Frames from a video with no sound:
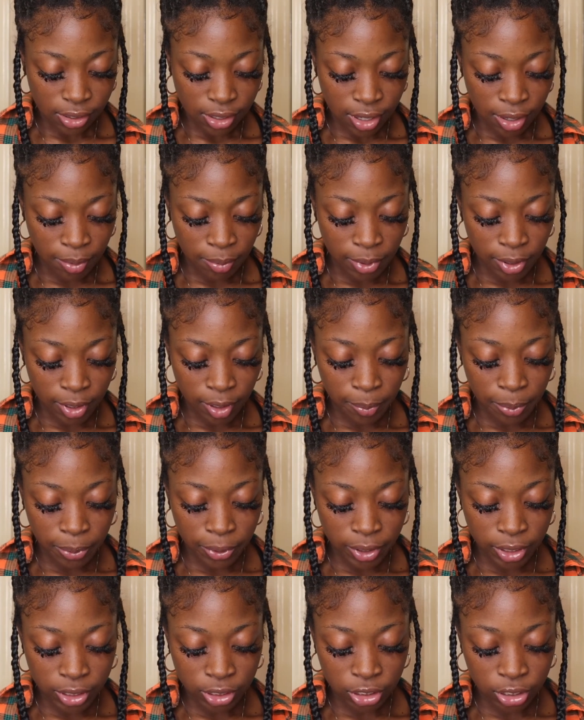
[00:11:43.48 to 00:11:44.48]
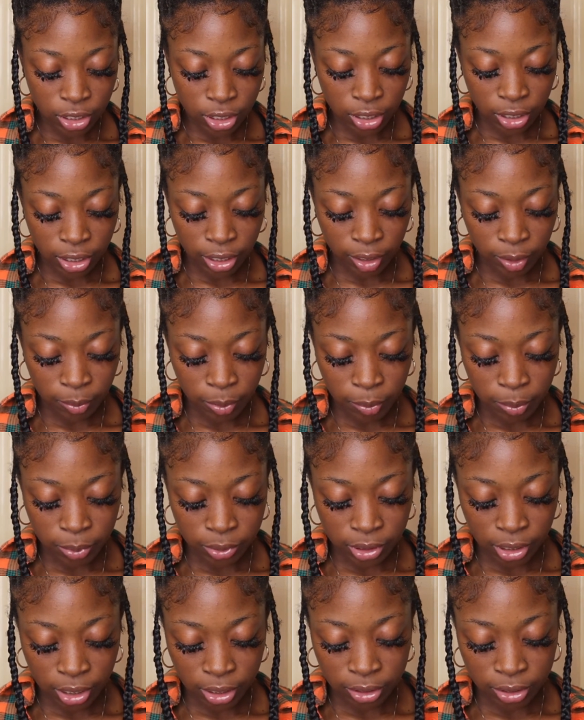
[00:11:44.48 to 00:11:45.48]
I mean, I'm pretty sure a lot of people
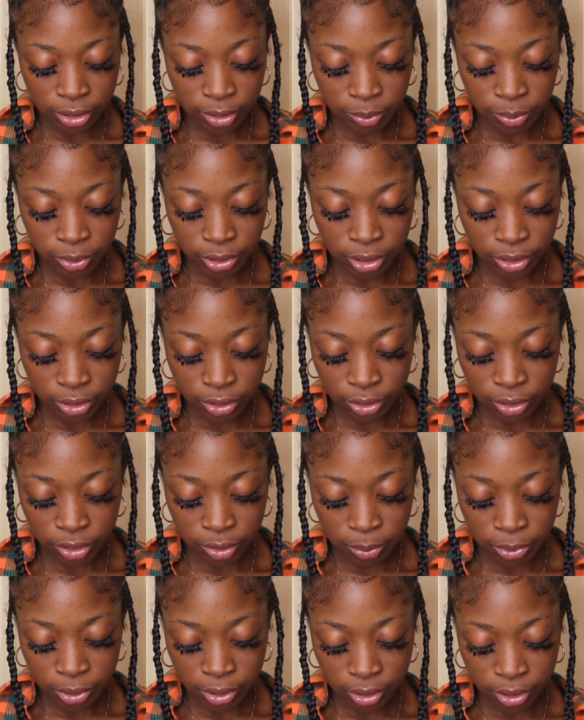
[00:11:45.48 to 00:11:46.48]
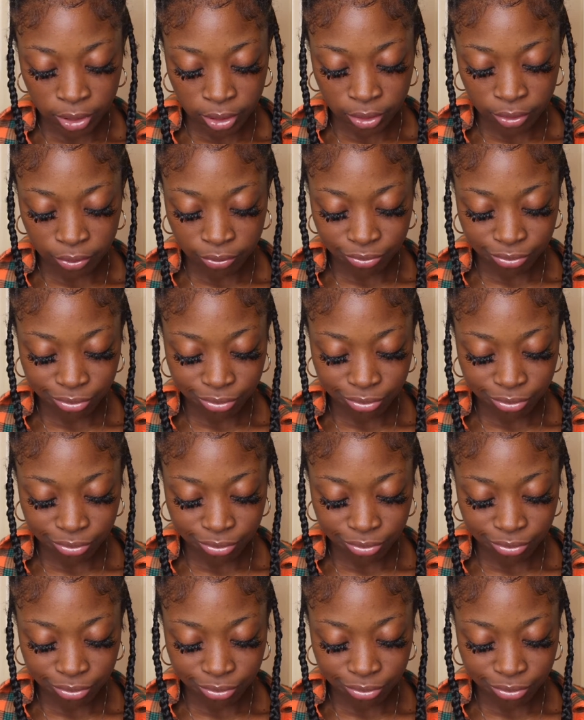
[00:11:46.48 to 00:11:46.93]
talk to themselves, but